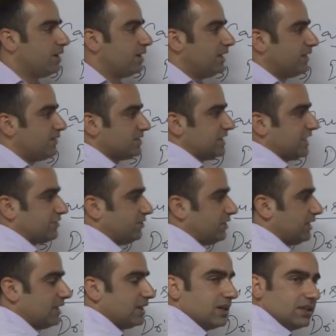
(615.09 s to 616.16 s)
It was
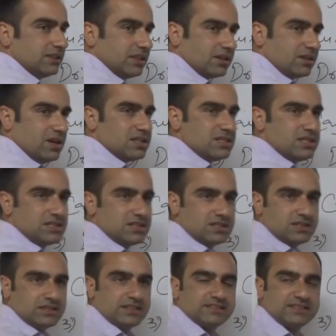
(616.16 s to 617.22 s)
actually the
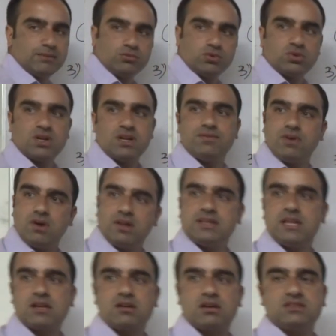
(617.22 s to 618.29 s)
causes, the sum total of all
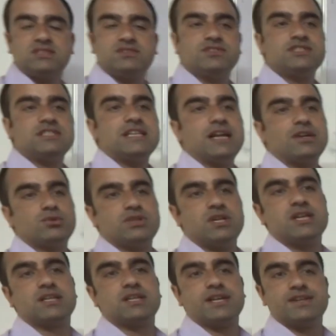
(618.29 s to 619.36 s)
the causes which led to the
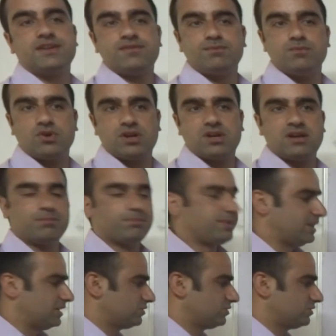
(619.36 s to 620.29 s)
decline of Mauryan Empire.